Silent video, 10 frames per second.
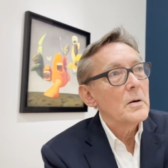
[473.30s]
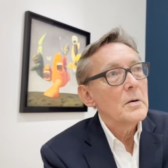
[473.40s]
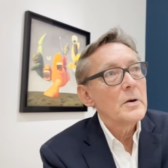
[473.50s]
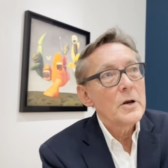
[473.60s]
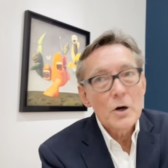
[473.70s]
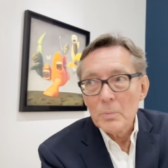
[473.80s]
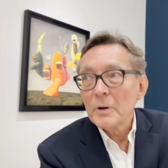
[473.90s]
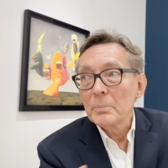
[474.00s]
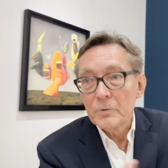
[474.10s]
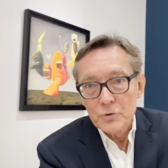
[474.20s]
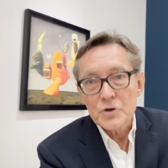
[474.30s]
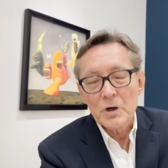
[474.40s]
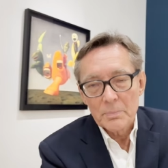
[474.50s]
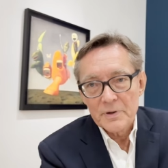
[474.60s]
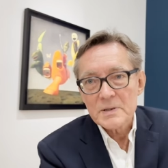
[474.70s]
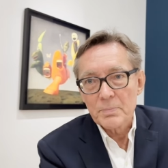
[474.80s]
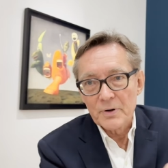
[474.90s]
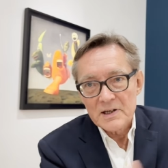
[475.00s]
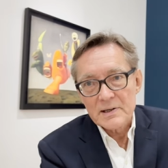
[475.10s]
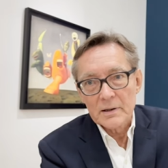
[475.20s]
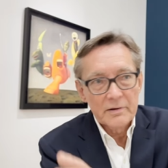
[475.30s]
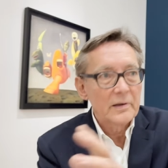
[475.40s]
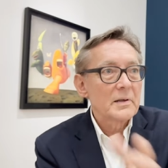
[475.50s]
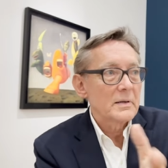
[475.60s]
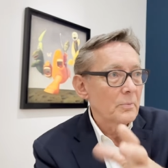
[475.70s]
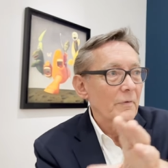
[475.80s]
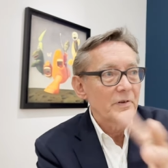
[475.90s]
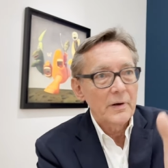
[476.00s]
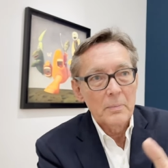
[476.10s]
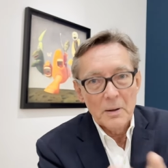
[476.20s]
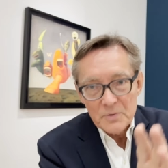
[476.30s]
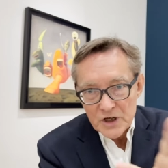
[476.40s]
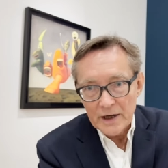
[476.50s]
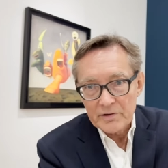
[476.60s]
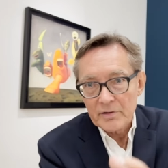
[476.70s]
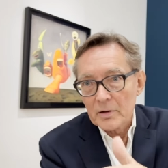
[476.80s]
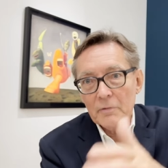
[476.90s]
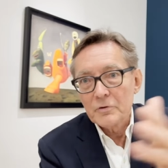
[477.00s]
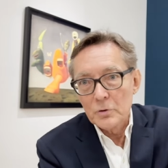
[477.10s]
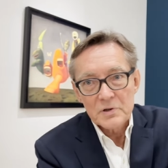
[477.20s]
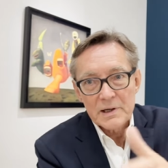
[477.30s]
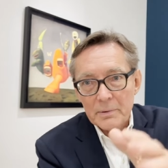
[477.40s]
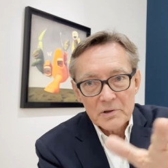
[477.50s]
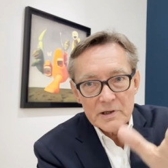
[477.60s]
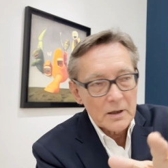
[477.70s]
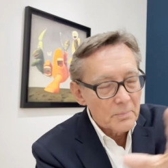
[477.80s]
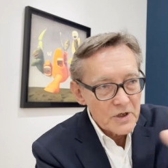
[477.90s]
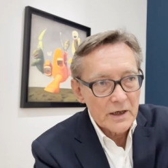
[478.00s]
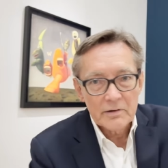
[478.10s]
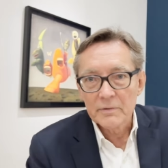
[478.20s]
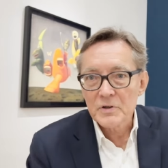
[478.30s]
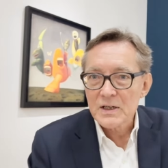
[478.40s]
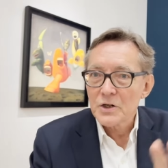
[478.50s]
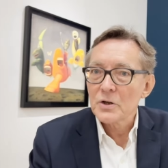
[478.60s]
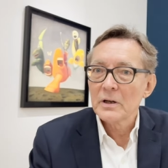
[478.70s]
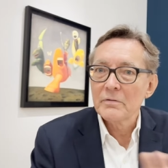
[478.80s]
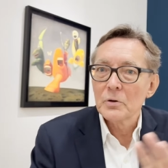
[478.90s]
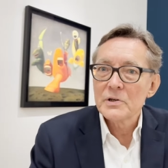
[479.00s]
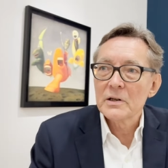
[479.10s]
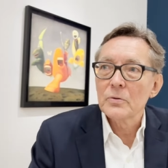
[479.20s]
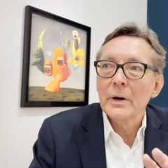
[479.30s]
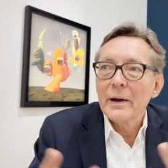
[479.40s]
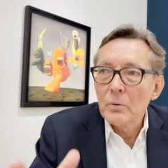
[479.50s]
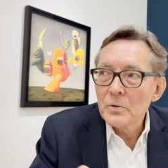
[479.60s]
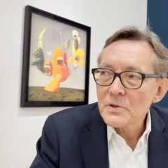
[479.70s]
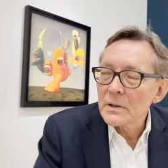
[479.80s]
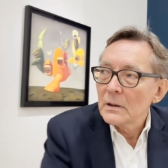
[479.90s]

No, but Duchamp is present in, with some objects, of course, erotic object in the section devoted to Eros.